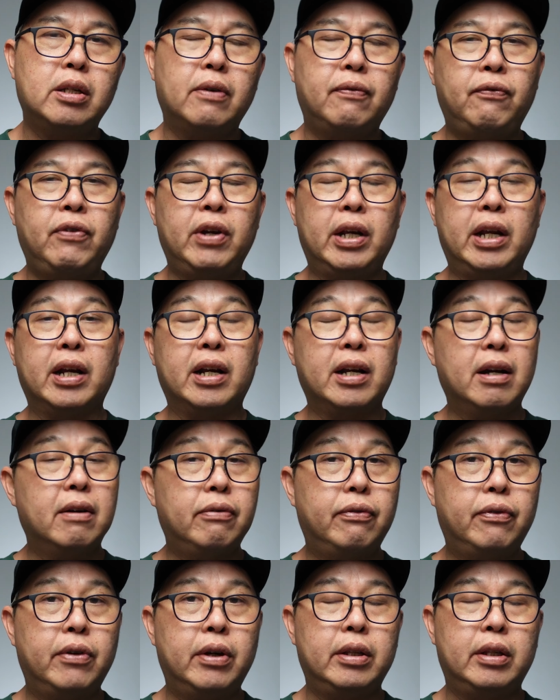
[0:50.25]
the fit and
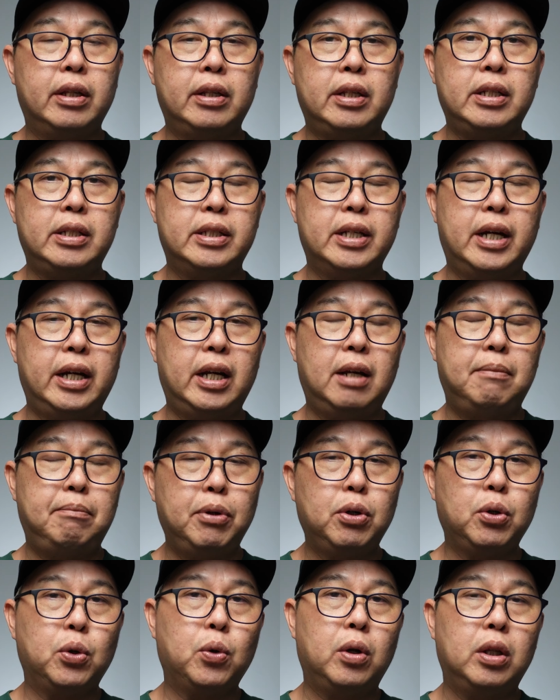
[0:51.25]
comfort, the design and
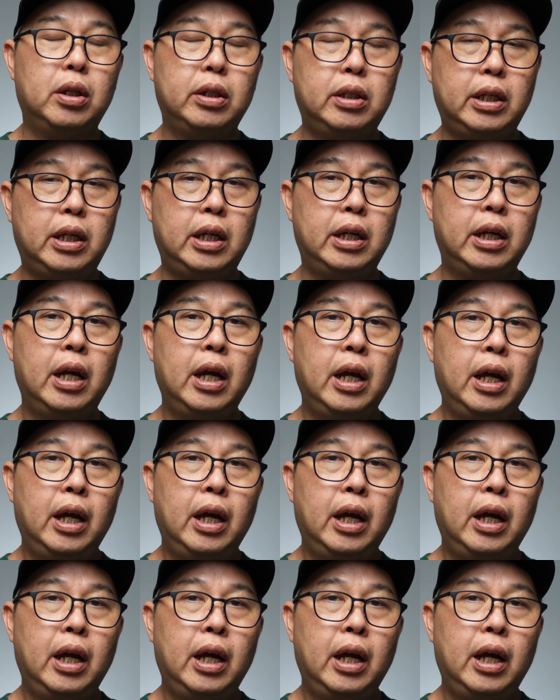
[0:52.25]
build quality,